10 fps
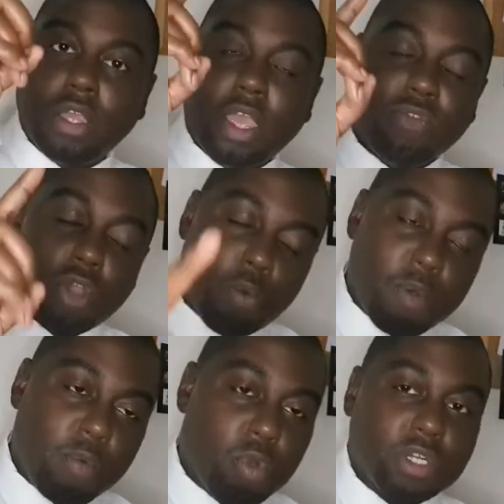If you're a
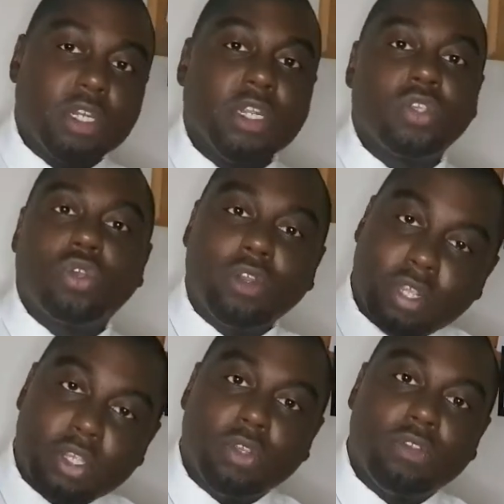woman watching this,
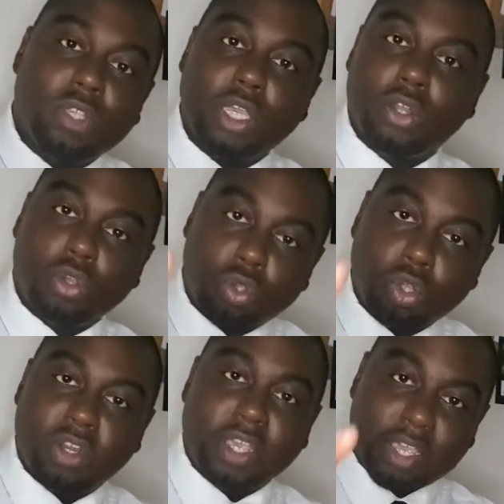continue seeing the
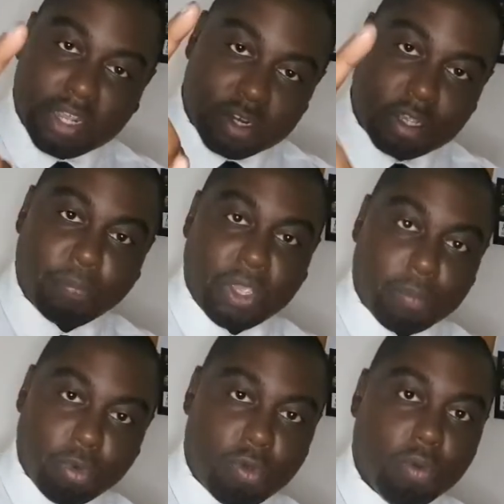good in
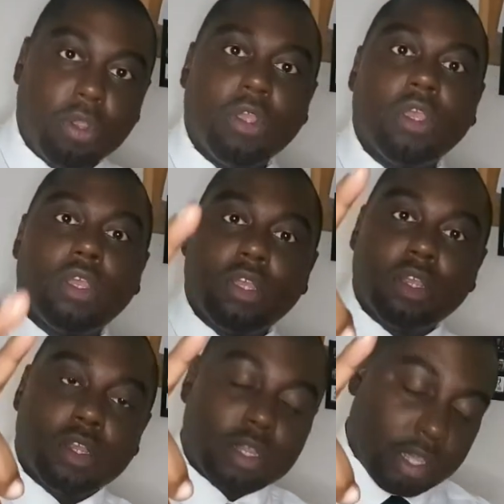people.
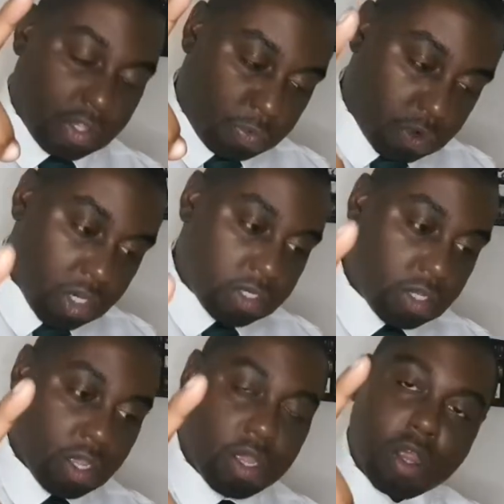It's one of
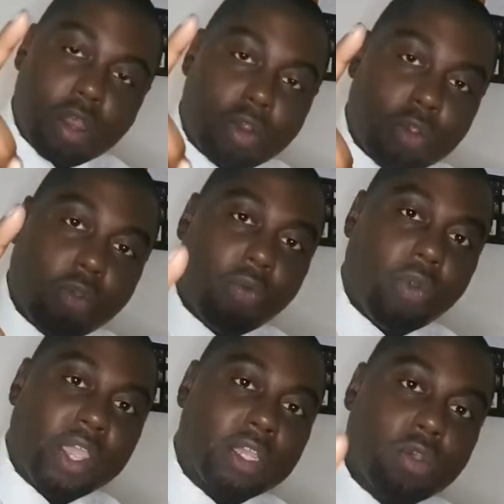the
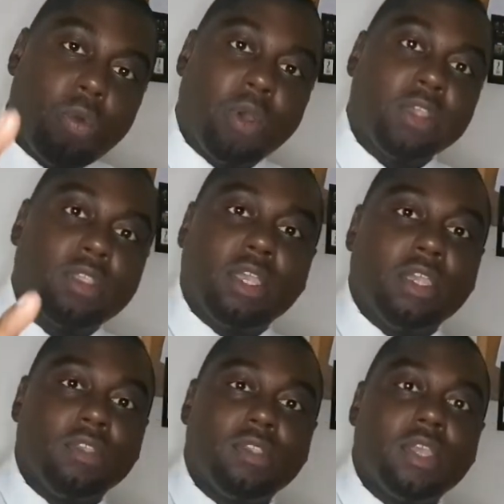great
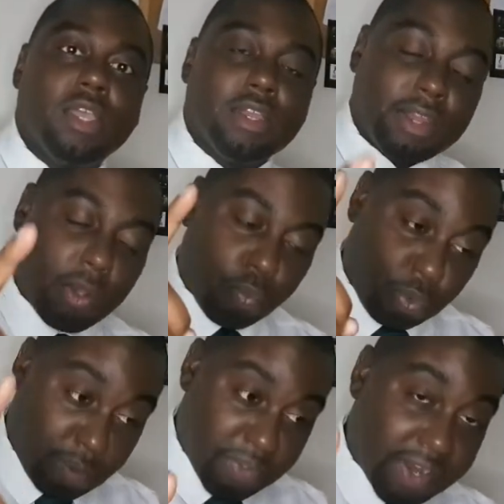qualities that
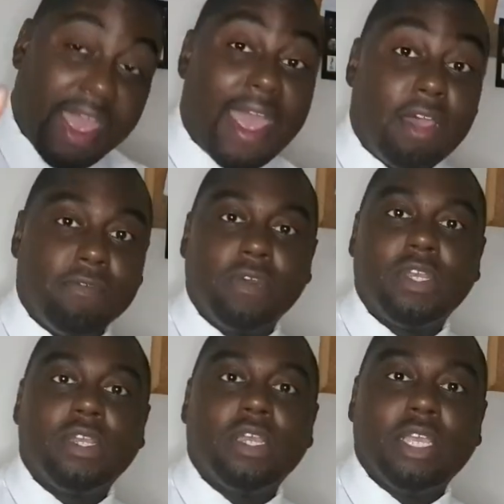women have,
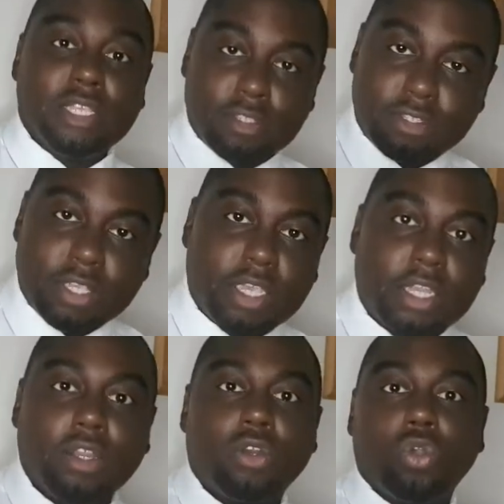is
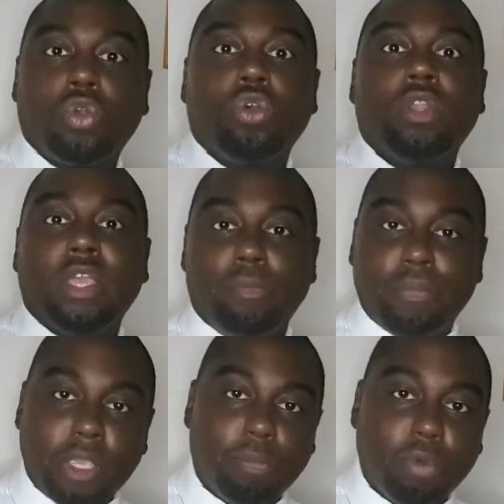seeing the good in
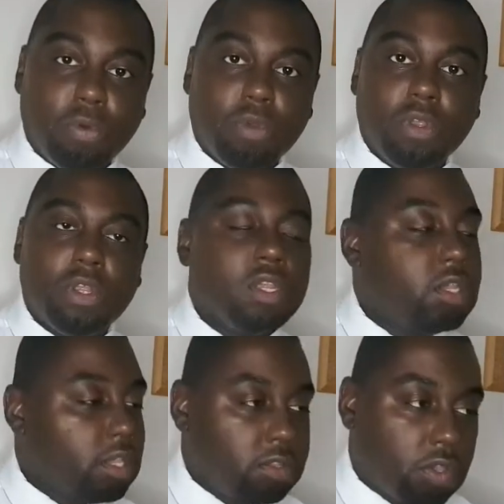people.
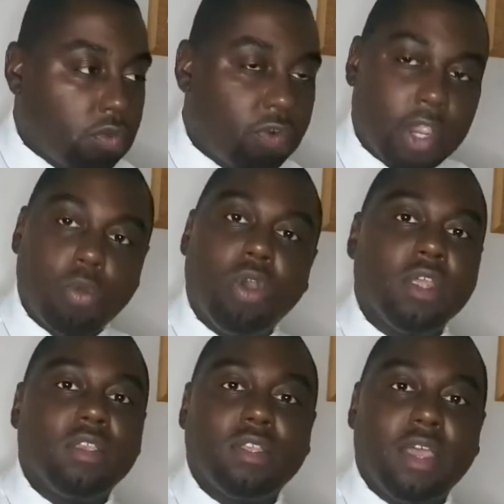It's a great
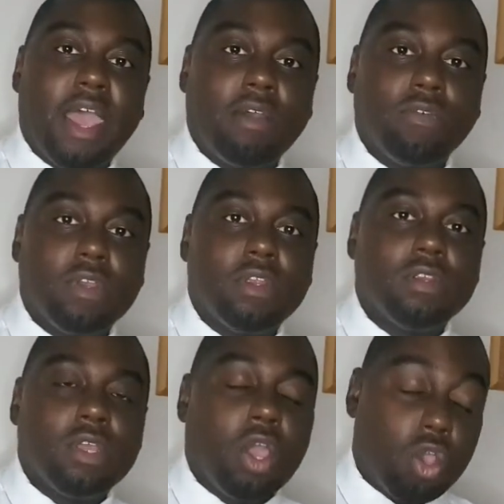quality to have.
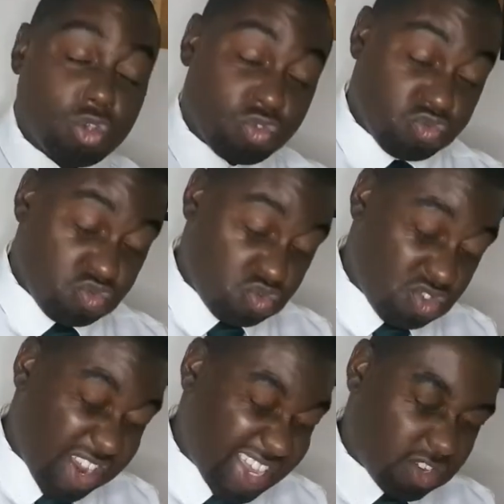A
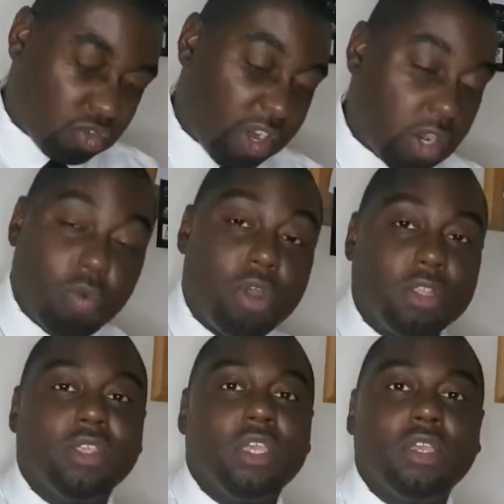great, great
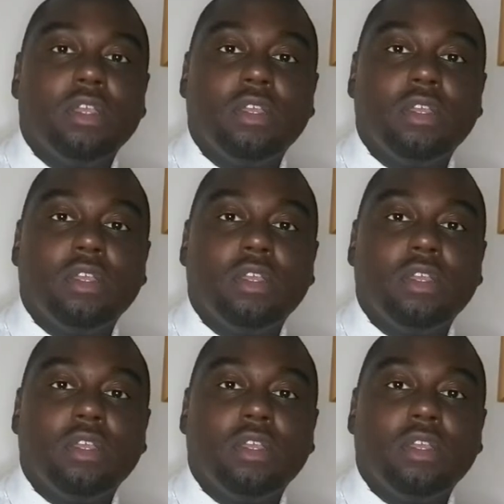quality.